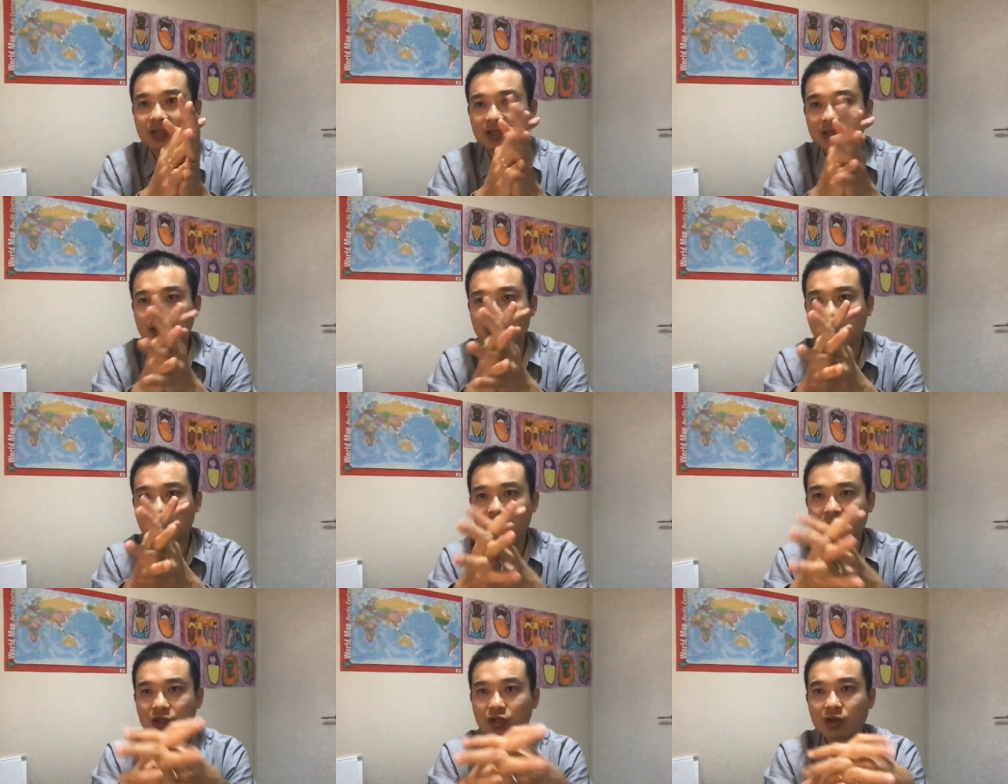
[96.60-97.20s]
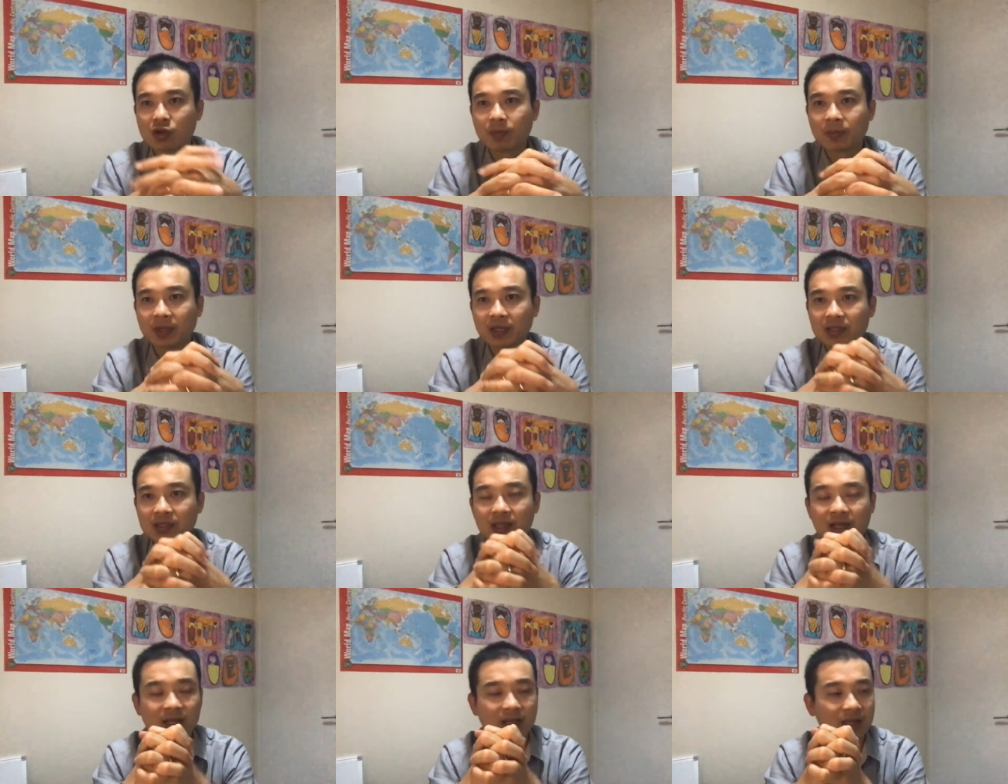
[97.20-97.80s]
another topic
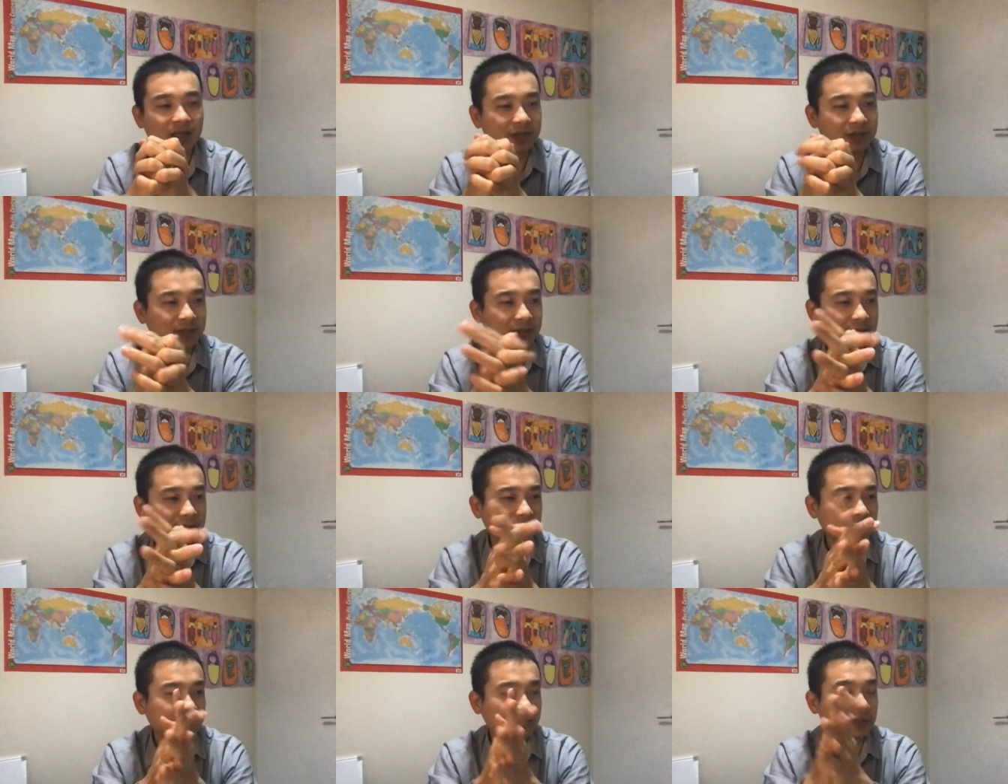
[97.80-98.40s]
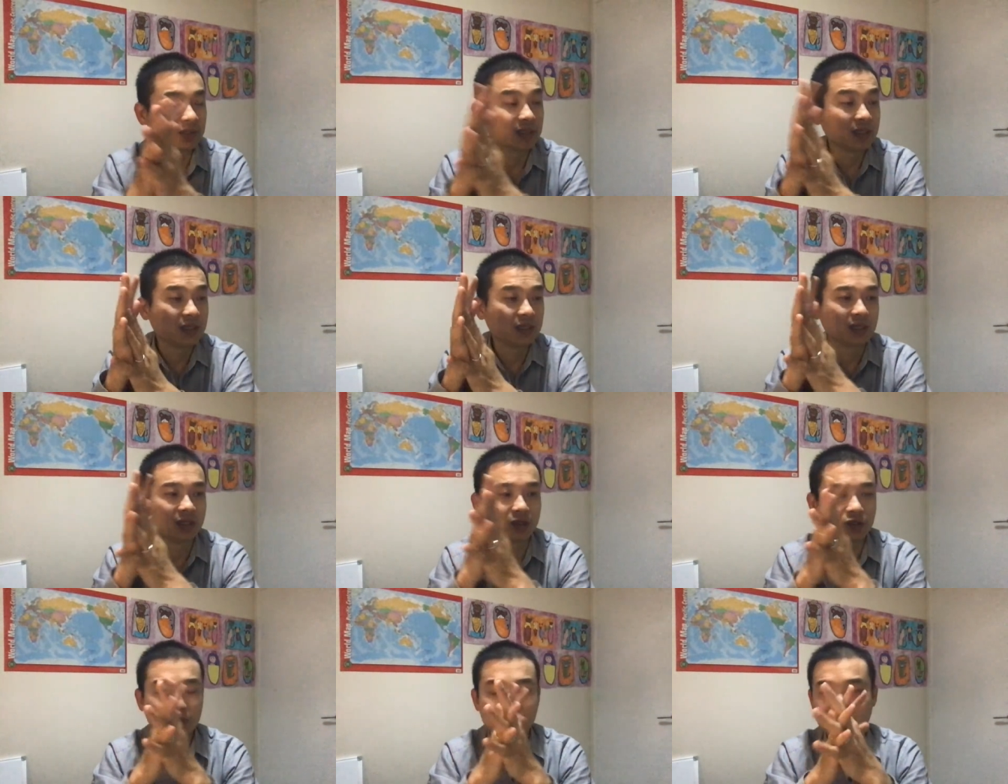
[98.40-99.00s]
today,
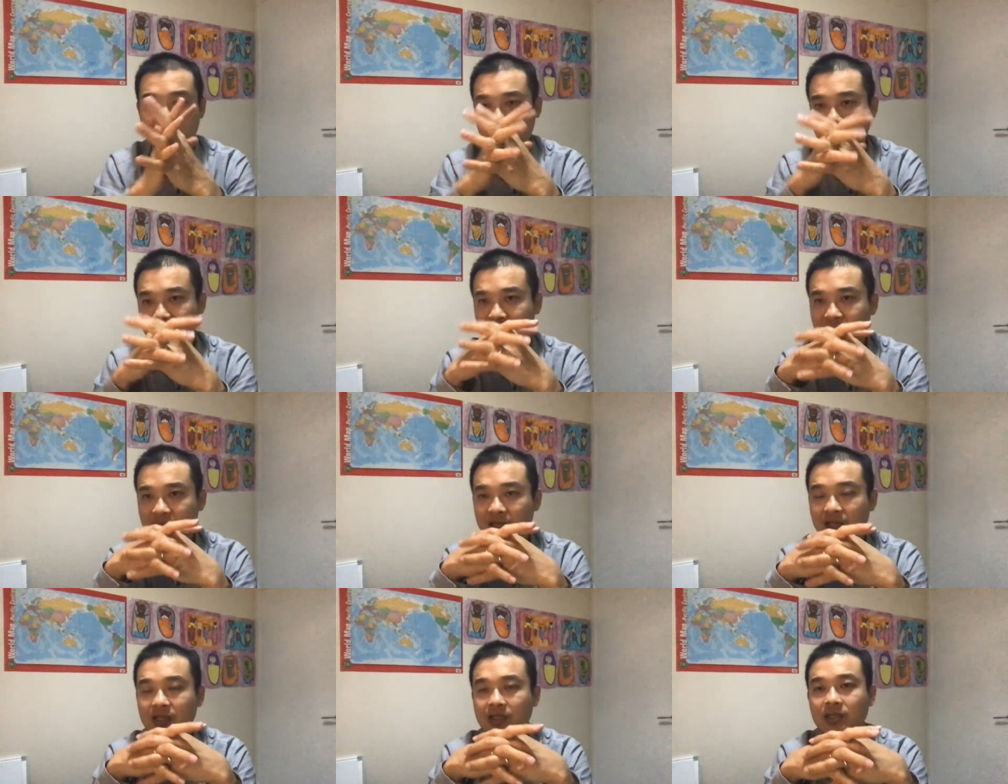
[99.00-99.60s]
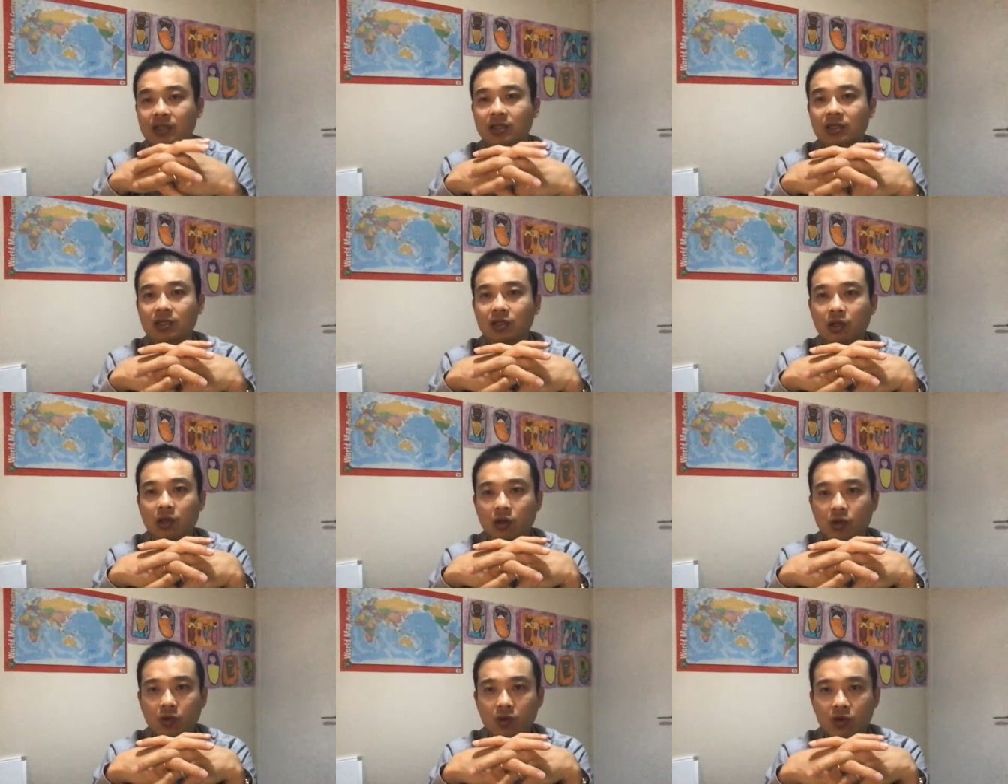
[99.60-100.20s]
another subjects,
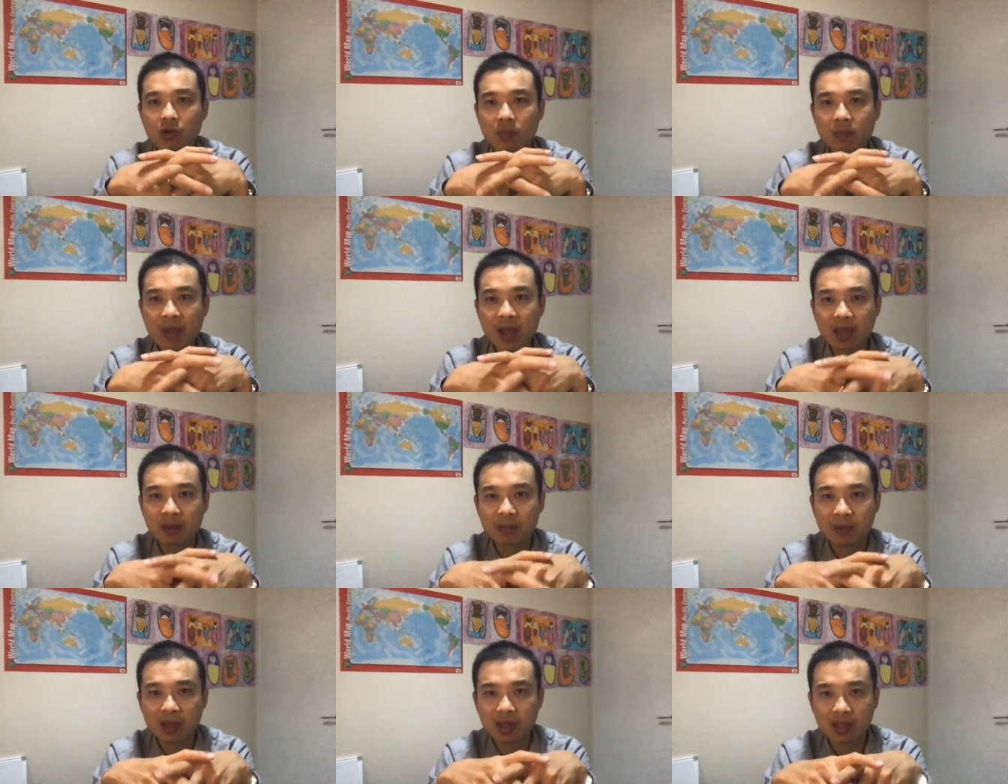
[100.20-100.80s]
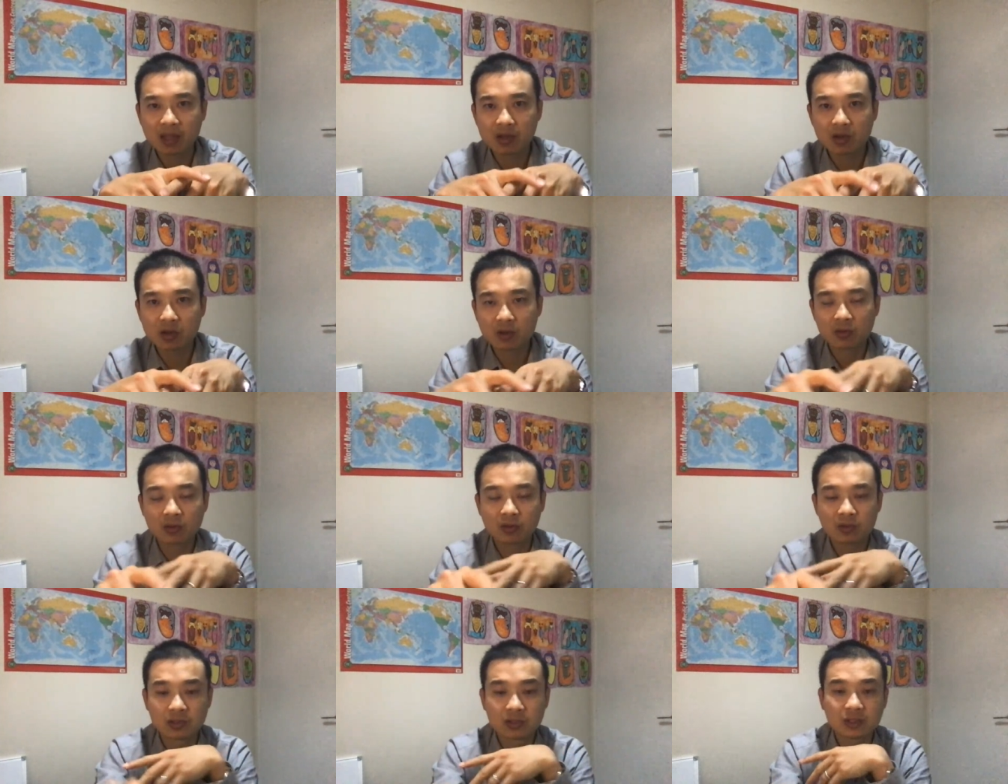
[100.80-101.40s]
lower back pain
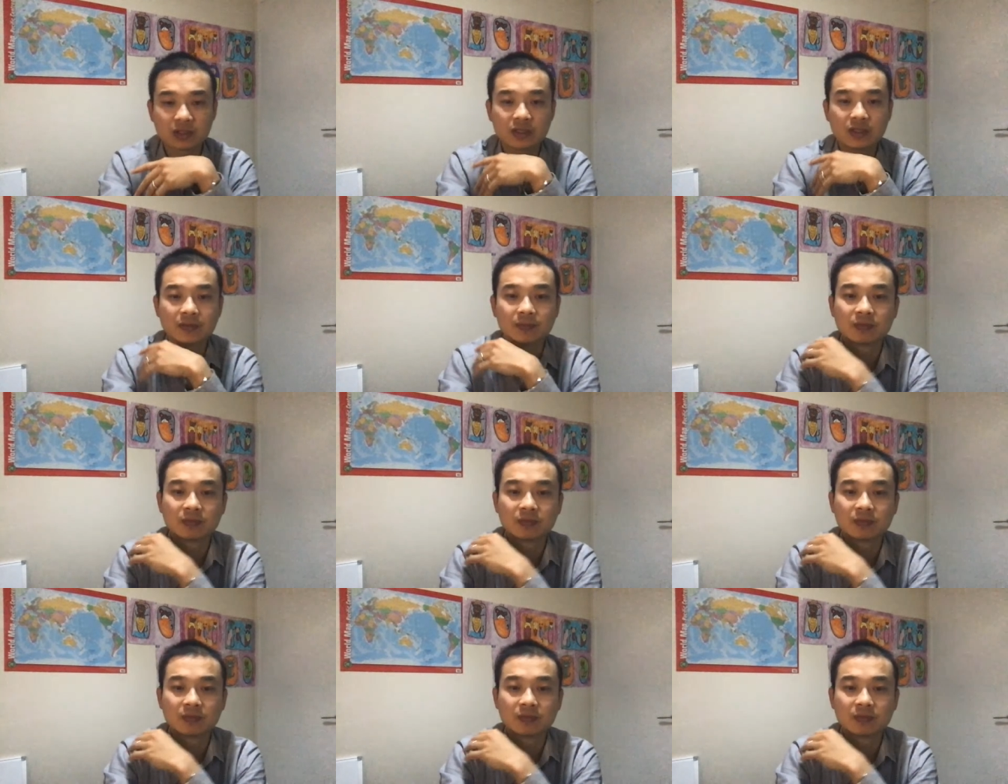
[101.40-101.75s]
causes.